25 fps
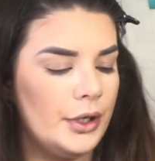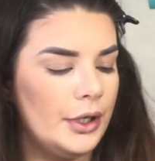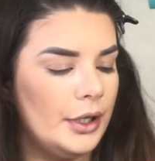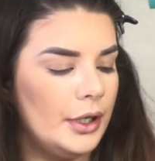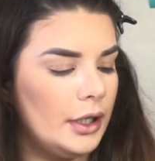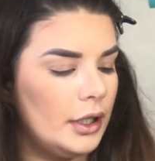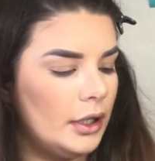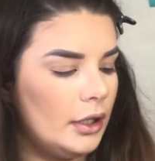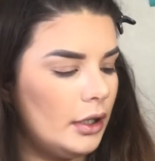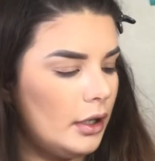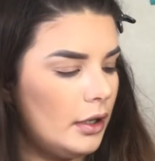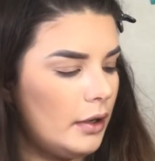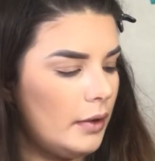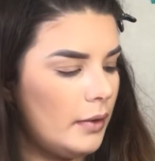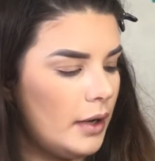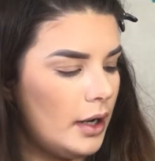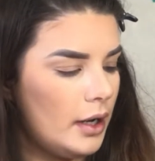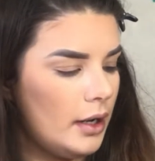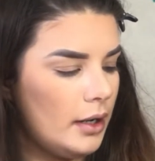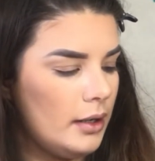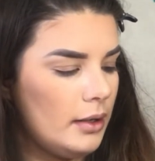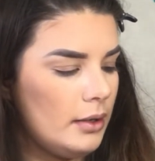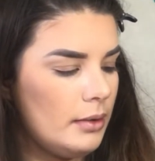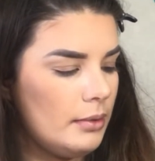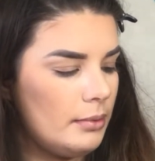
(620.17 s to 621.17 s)
You're going to go
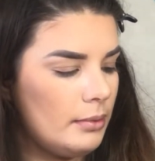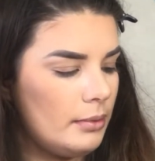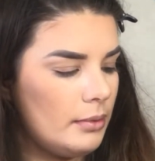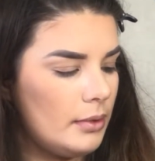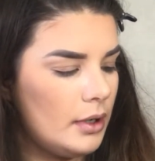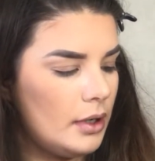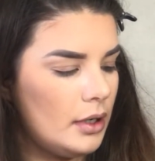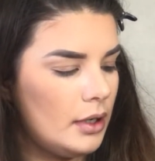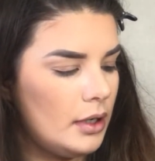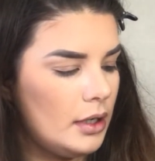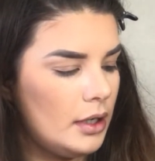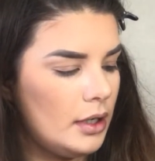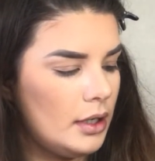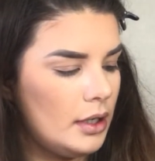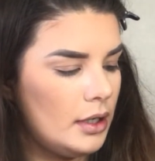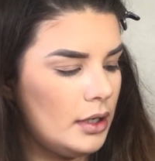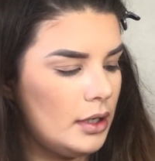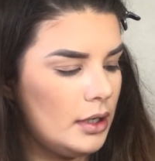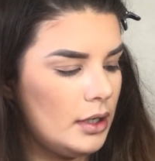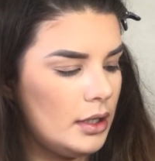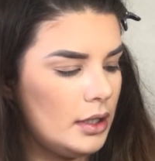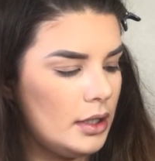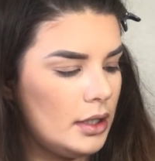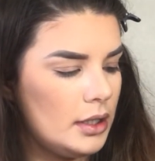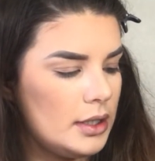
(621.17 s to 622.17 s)
up
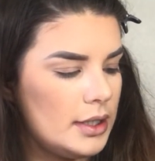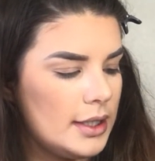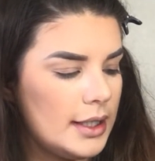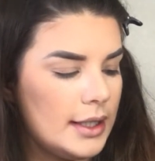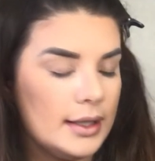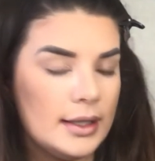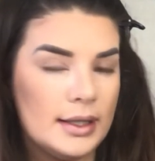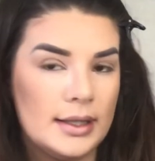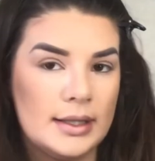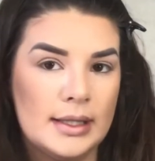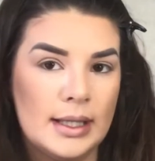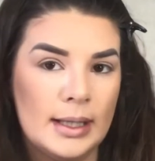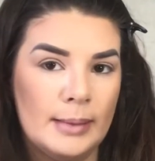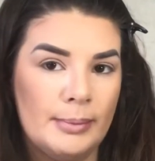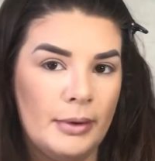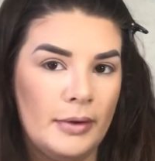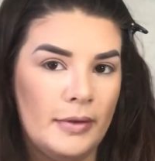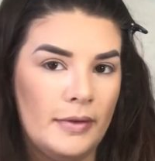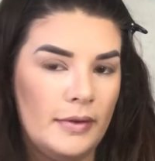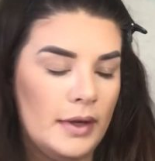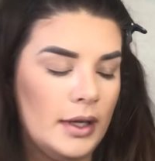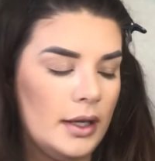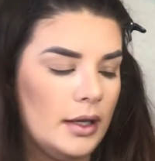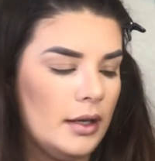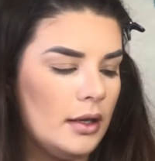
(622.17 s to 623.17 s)
to get the tip
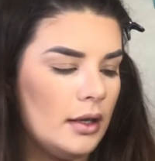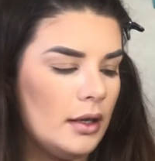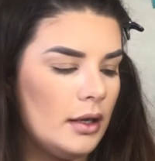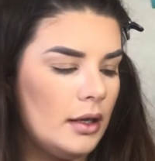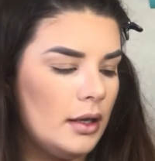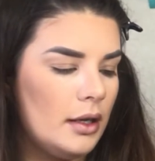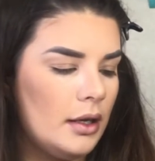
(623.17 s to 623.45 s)
of it,